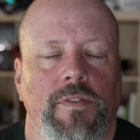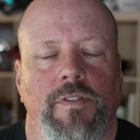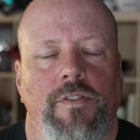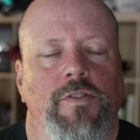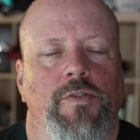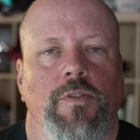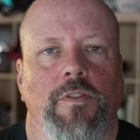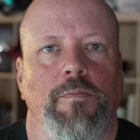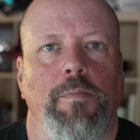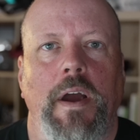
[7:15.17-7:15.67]

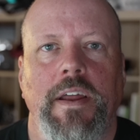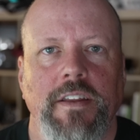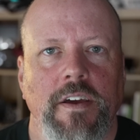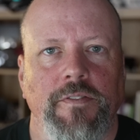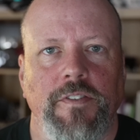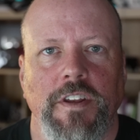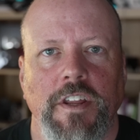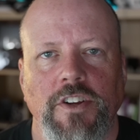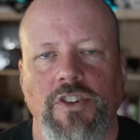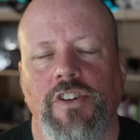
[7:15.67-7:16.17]
sort of by
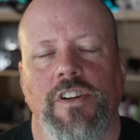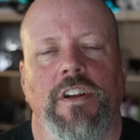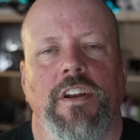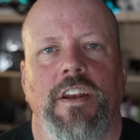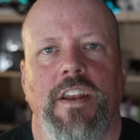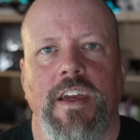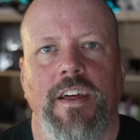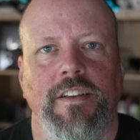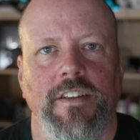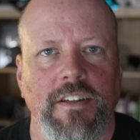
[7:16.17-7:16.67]
definition,
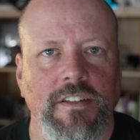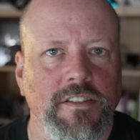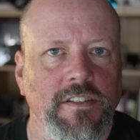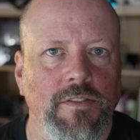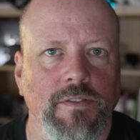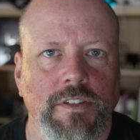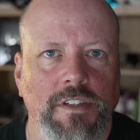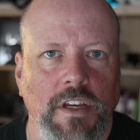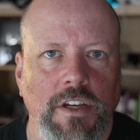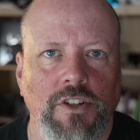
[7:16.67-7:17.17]
an alien
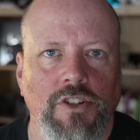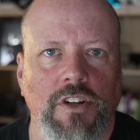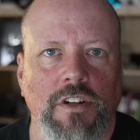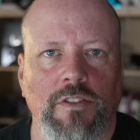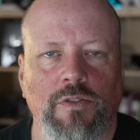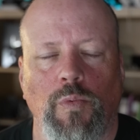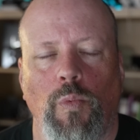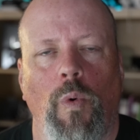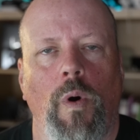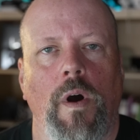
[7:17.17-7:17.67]
civilization
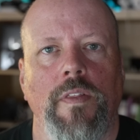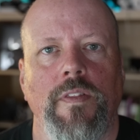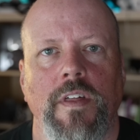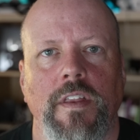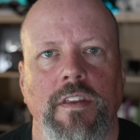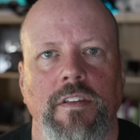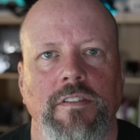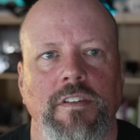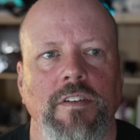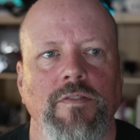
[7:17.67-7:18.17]
is one
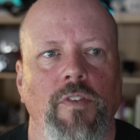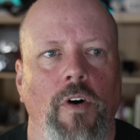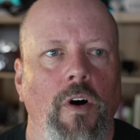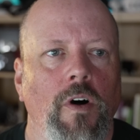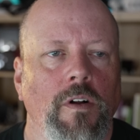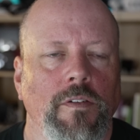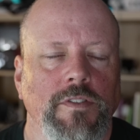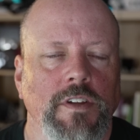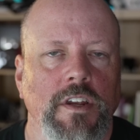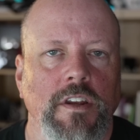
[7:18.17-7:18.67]
that is
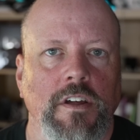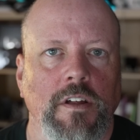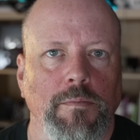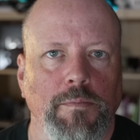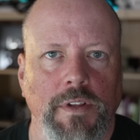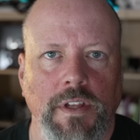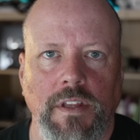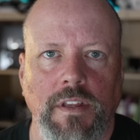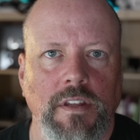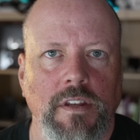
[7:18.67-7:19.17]
evolved in a
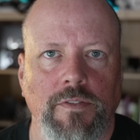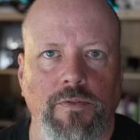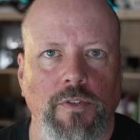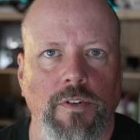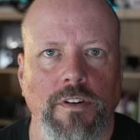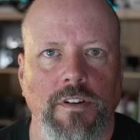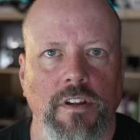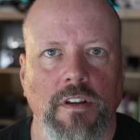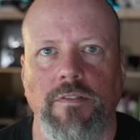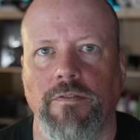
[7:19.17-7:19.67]
completely
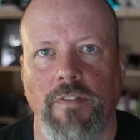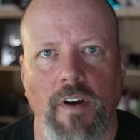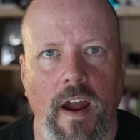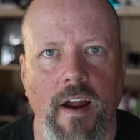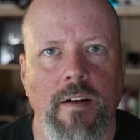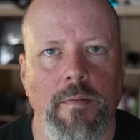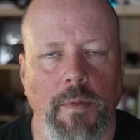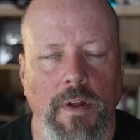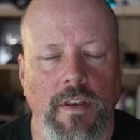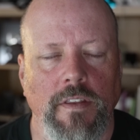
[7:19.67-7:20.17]
different
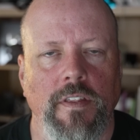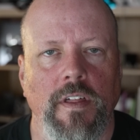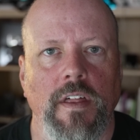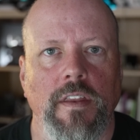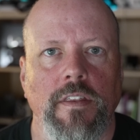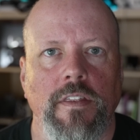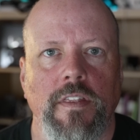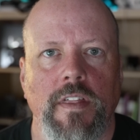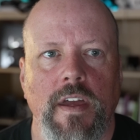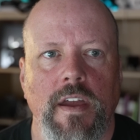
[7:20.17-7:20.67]
environment
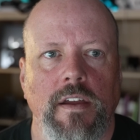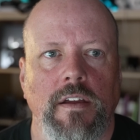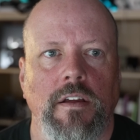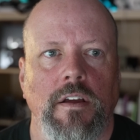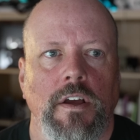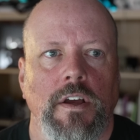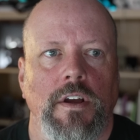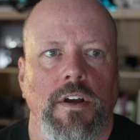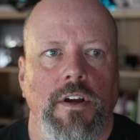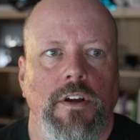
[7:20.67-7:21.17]
that they
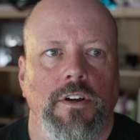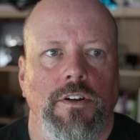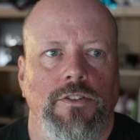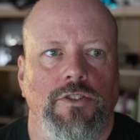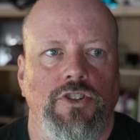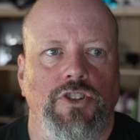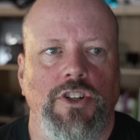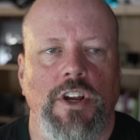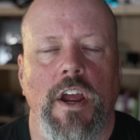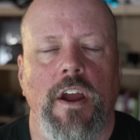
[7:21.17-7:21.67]

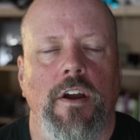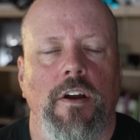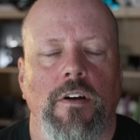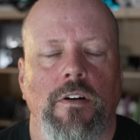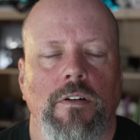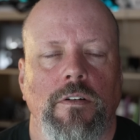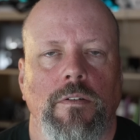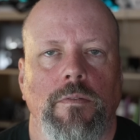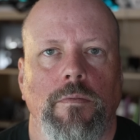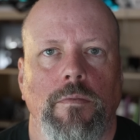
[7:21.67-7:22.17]

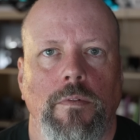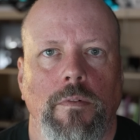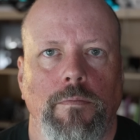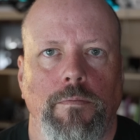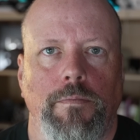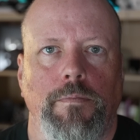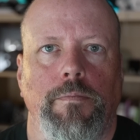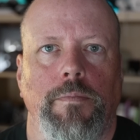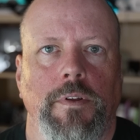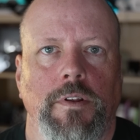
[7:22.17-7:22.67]
share,
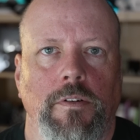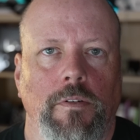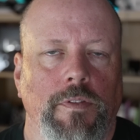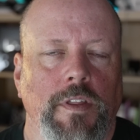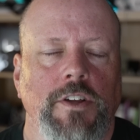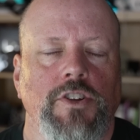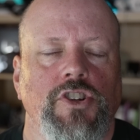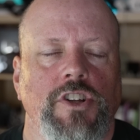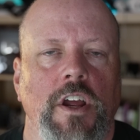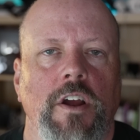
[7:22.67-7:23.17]
you know,
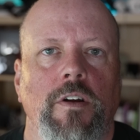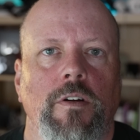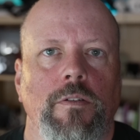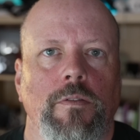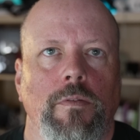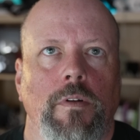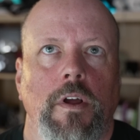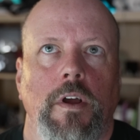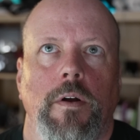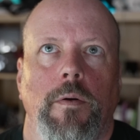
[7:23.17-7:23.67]
they
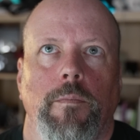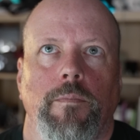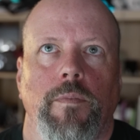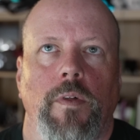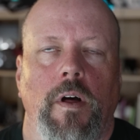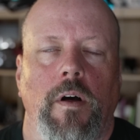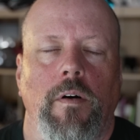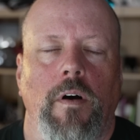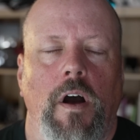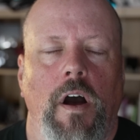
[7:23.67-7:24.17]
share
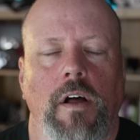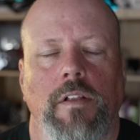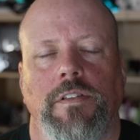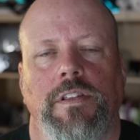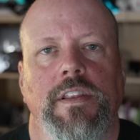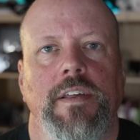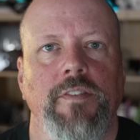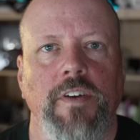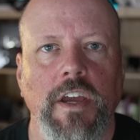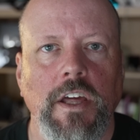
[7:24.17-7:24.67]

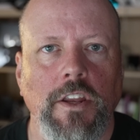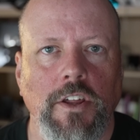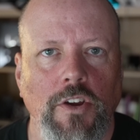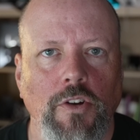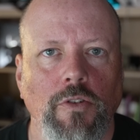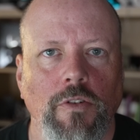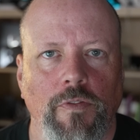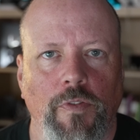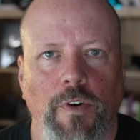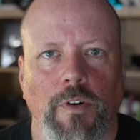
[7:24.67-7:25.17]
living in the
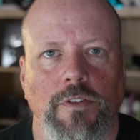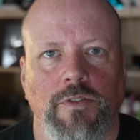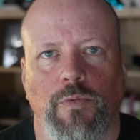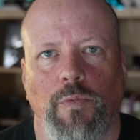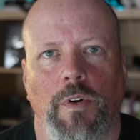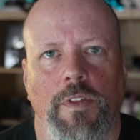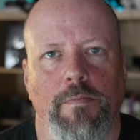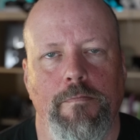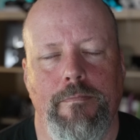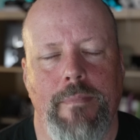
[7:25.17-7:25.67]
universe
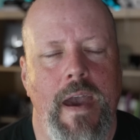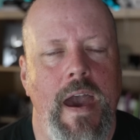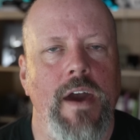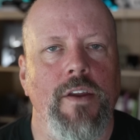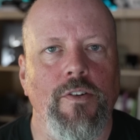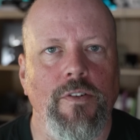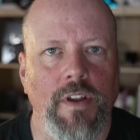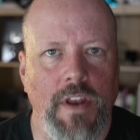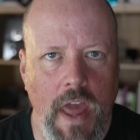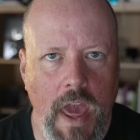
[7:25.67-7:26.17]
with
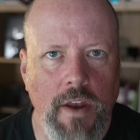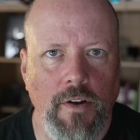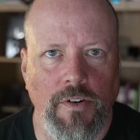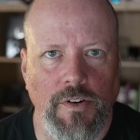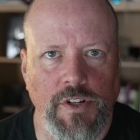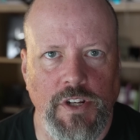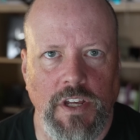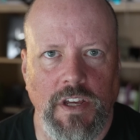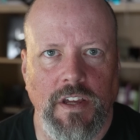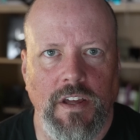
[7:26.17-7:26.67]
matter and
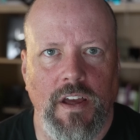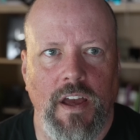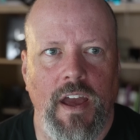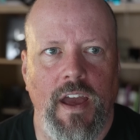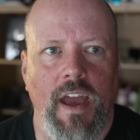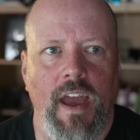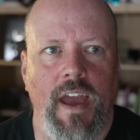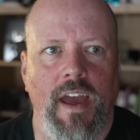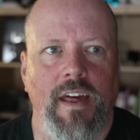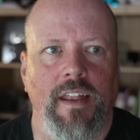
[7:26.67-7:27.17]
energy.
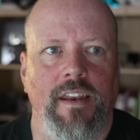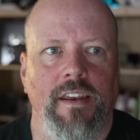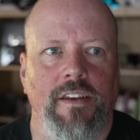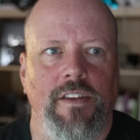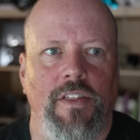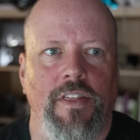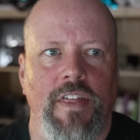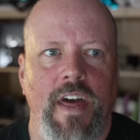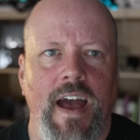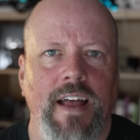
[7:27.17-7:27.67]
And
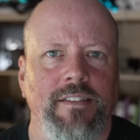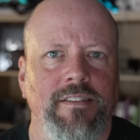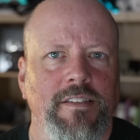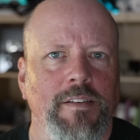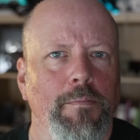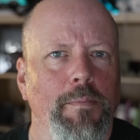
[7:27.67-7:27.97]
that's